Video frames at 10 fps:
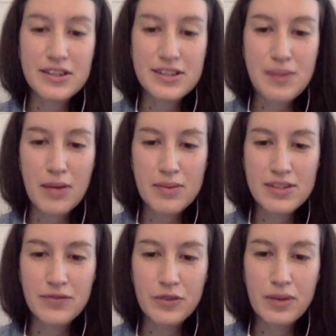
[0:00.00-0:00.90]
to spot
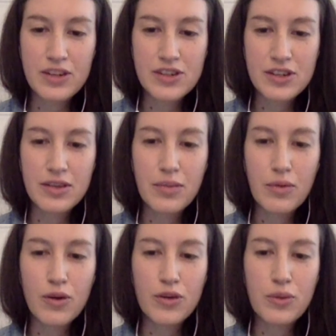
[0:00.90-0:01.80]
misinformation the
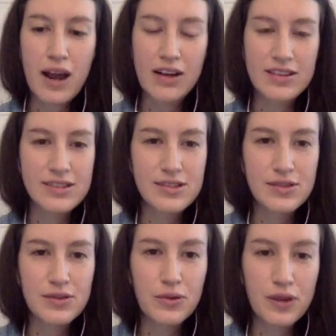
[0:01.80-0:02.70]
more you
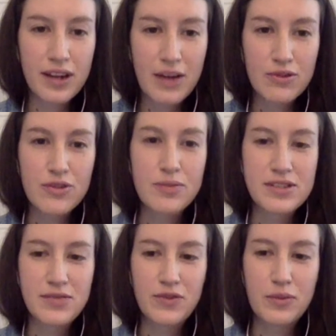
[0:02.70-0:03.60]
practice or encounter
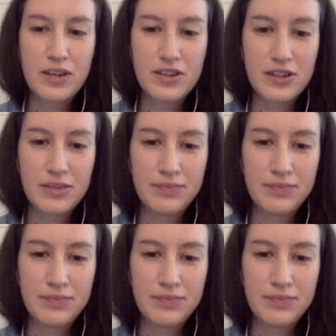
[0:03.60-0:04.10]
misinformation?